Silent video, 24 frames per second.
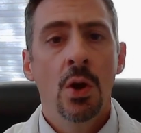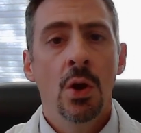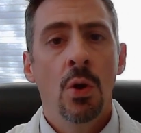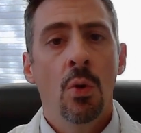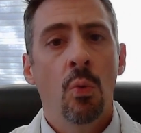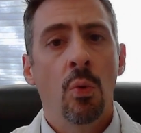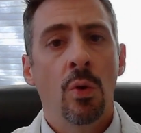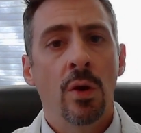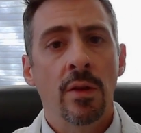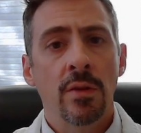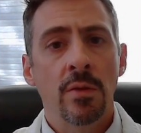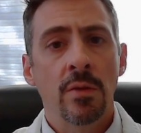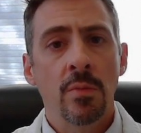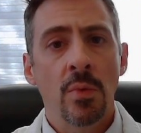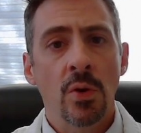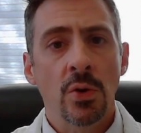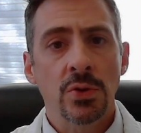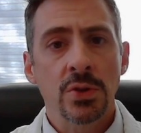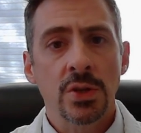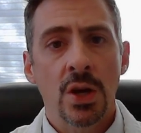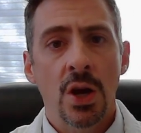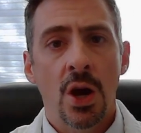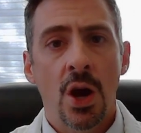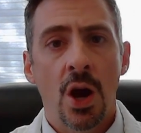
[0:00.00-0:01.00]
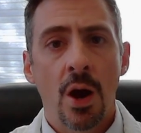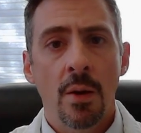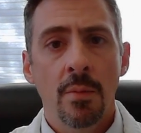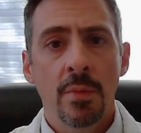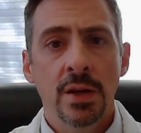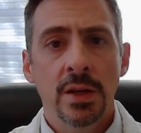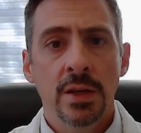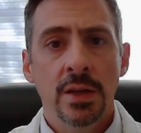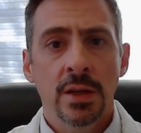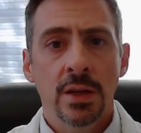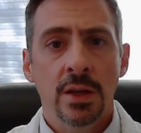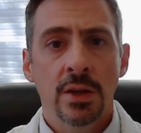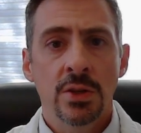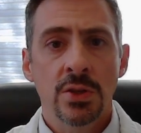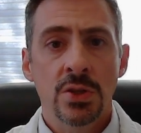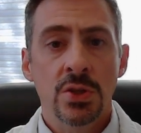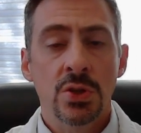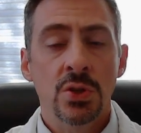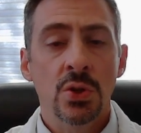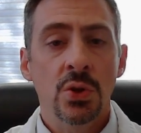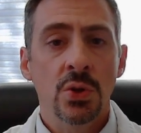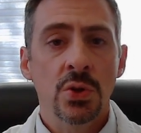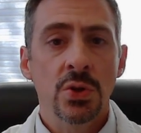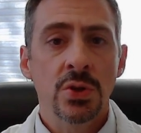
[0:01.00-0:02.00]
One of the most common
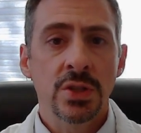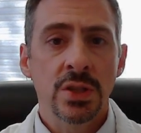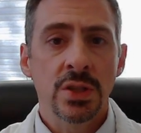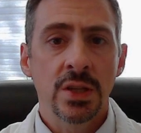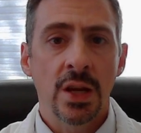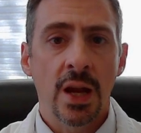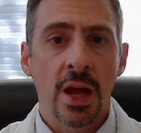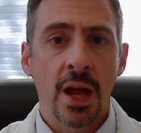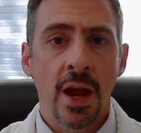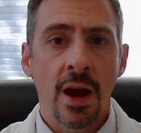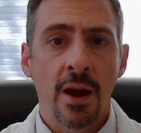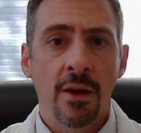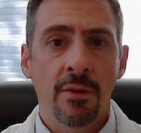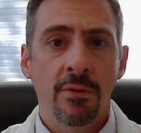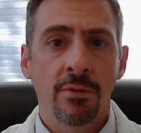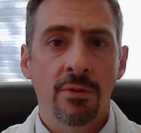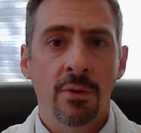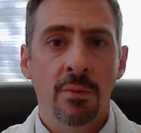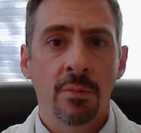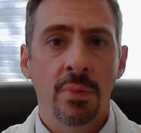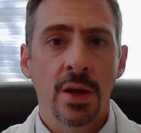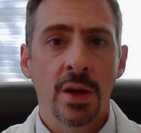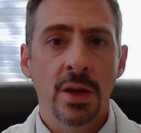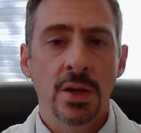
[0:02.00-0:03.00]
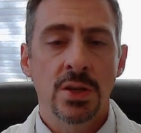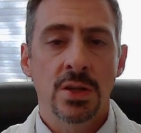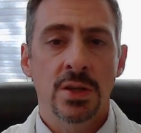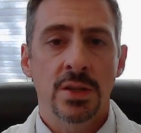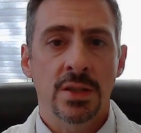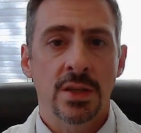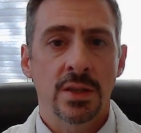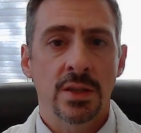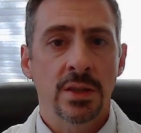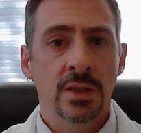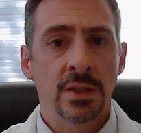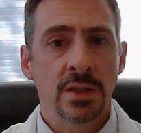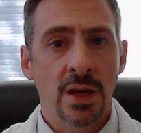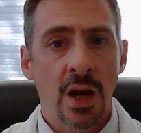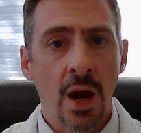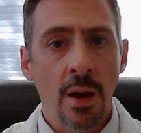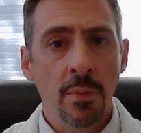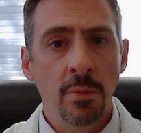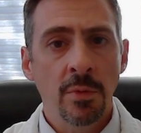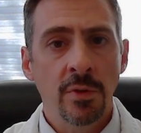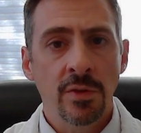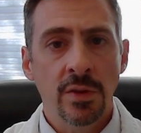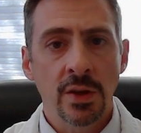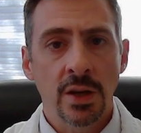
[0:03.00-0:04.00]
concerns that I have from patients at the time
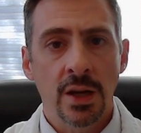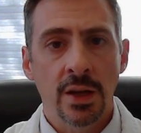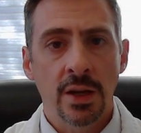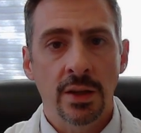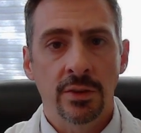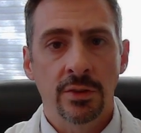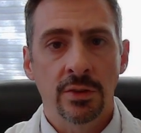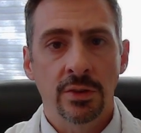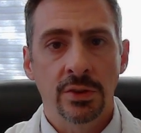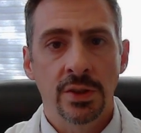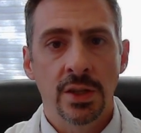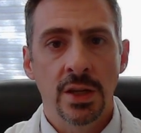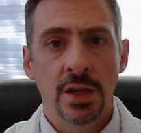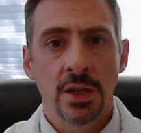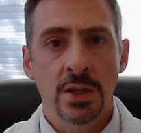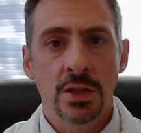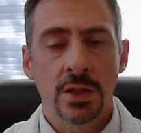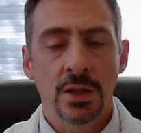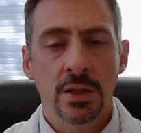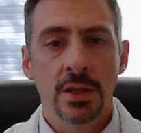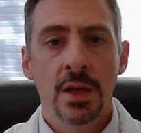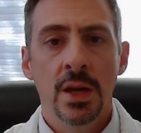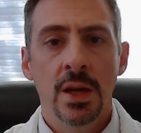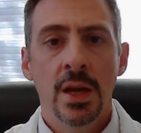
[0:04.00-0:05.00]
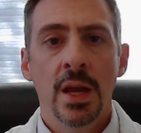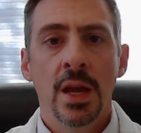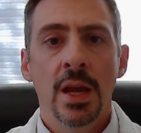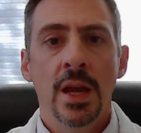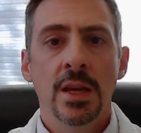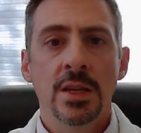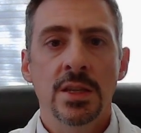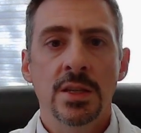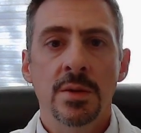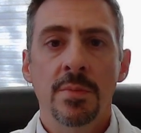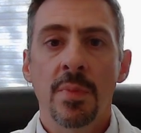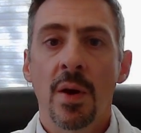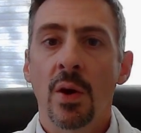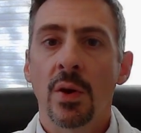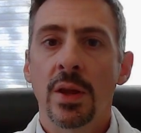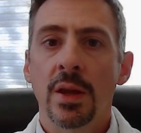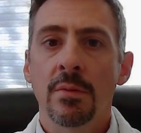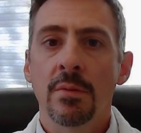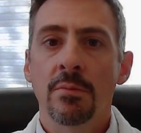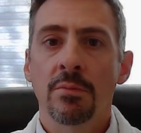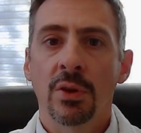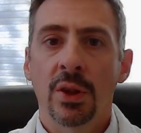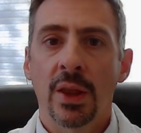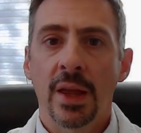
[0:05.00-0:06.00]
of the consultation is about
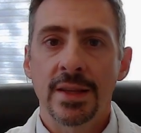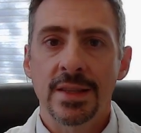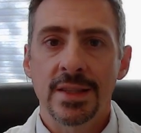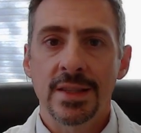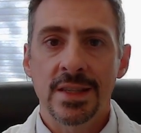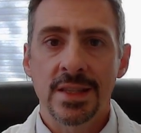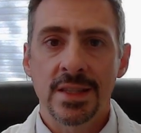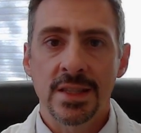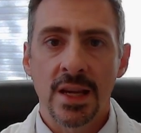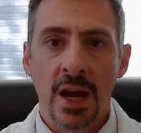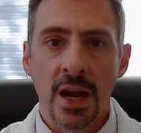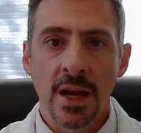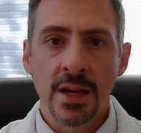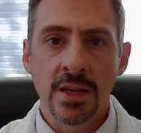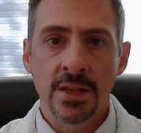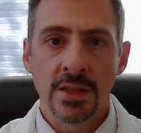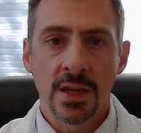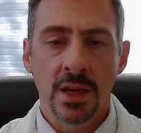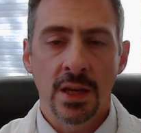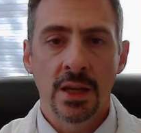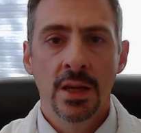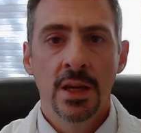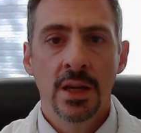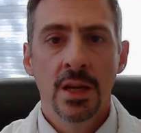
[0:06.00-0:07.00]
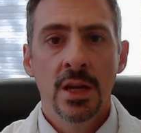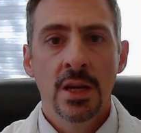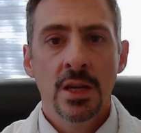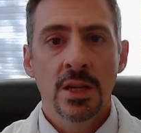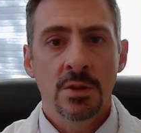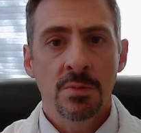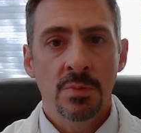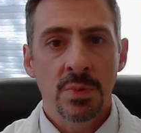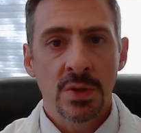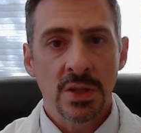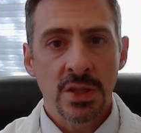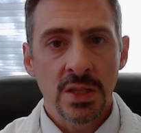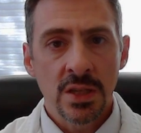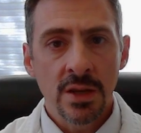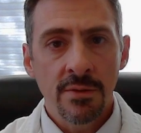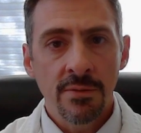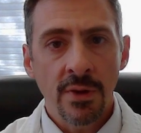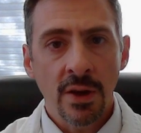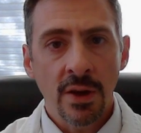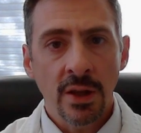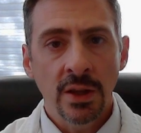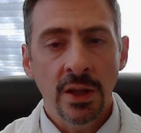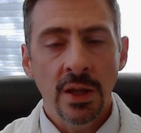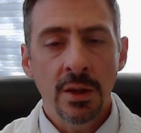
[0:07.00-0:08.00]
implant sizing.
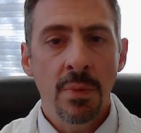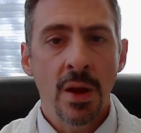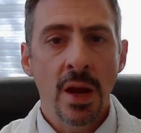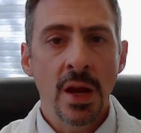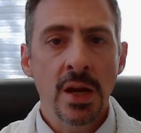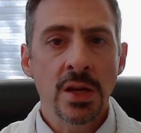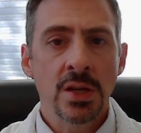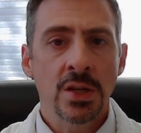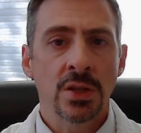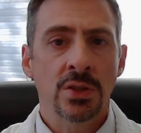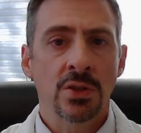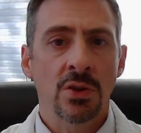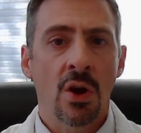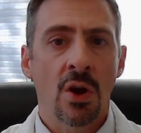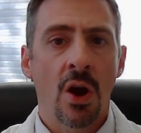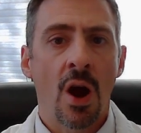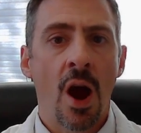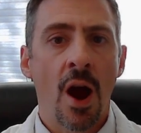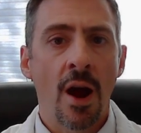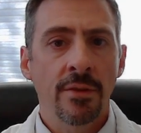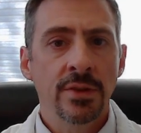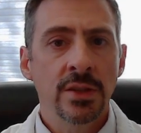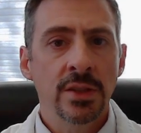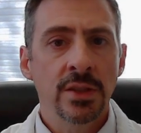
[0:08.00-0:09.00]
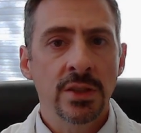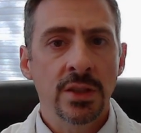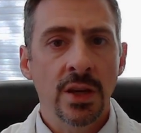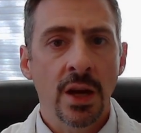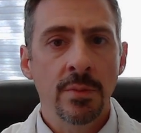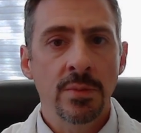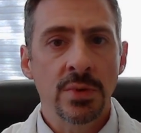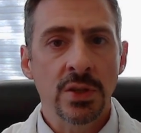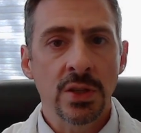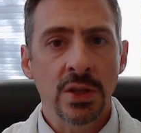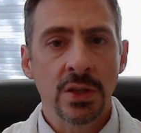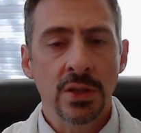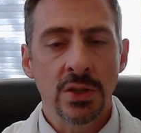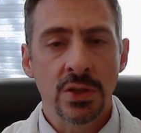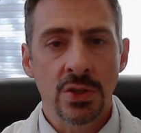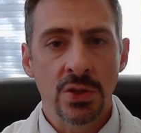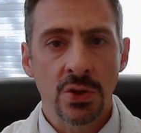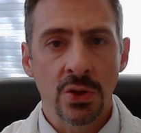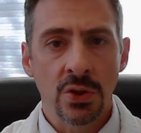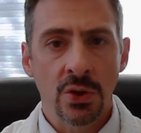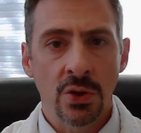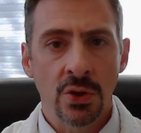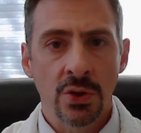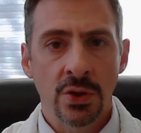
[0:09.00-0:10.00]
Specifically, patients are oftentimes
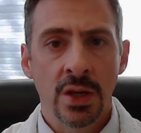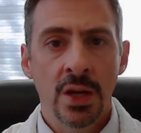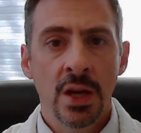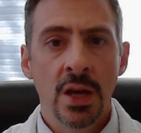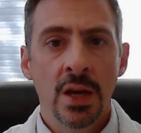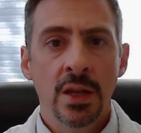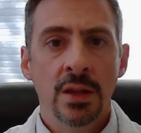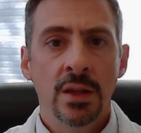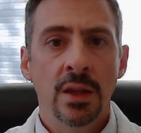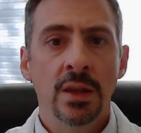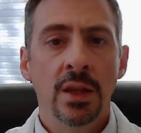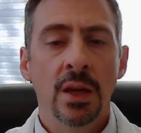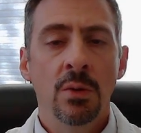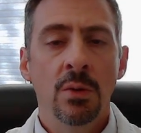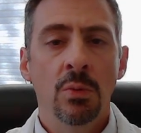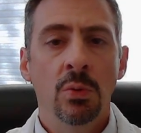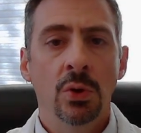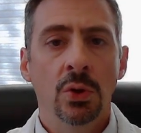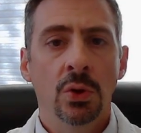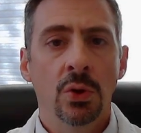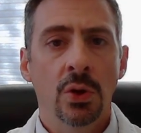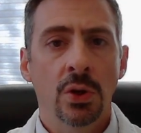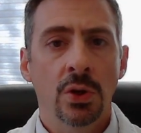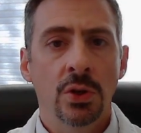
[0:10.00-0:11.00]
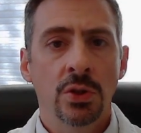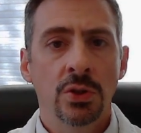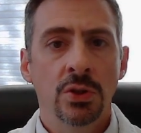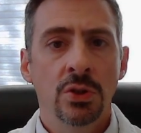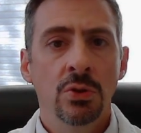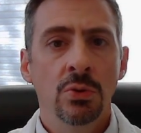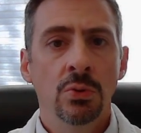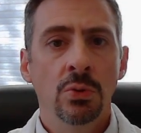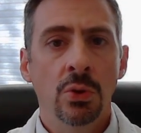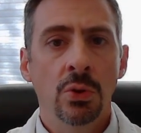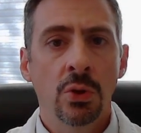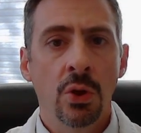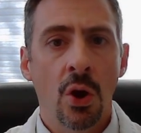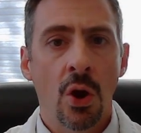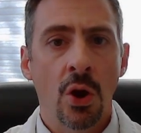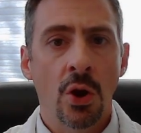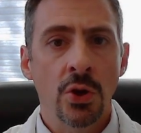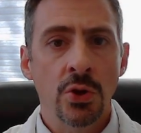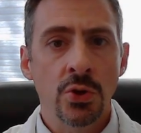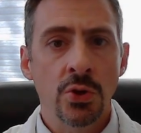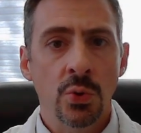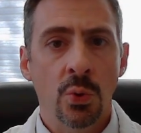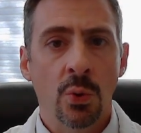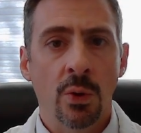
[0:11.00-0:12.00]
concerned that they will look too
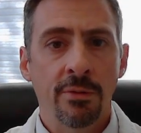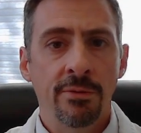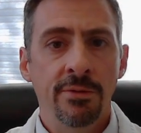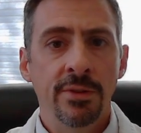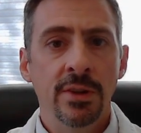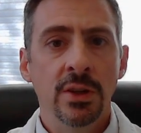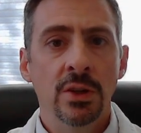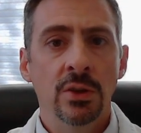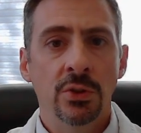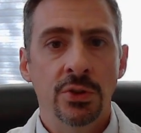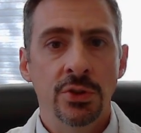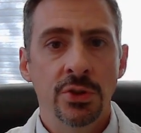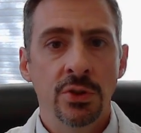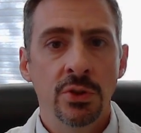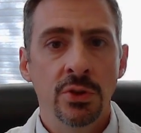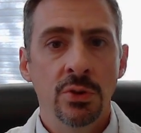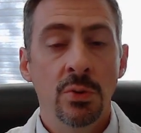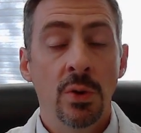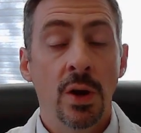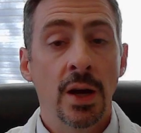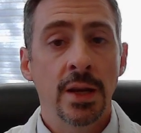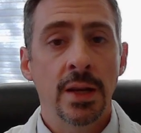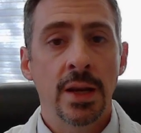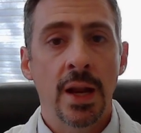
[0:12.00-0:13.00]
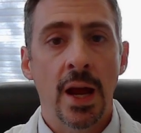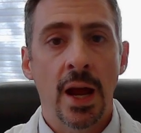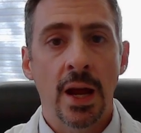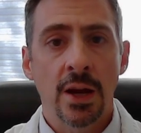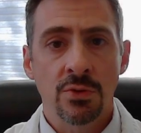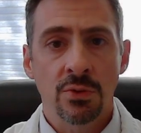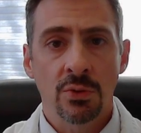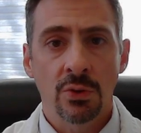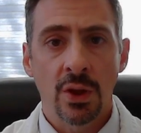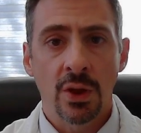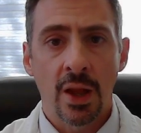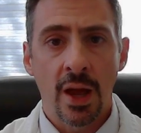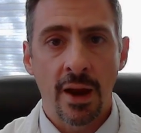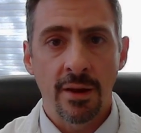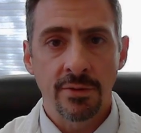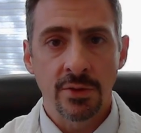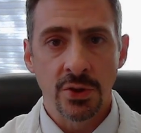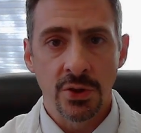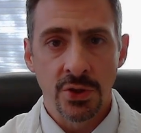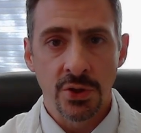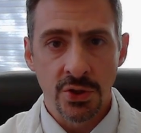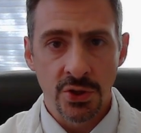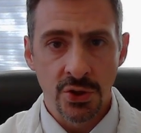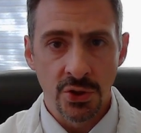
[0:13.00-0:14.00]
large or feel too unnatural after
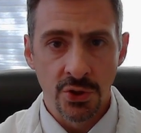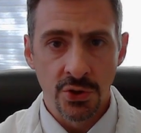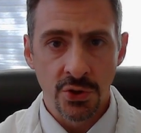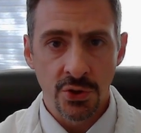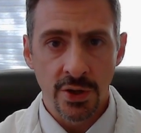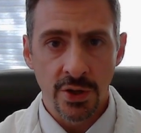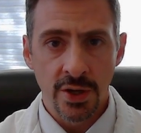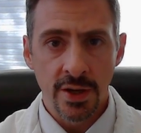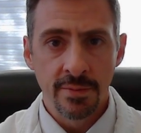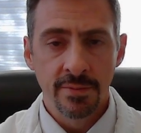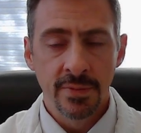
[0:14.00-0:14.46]
surgery.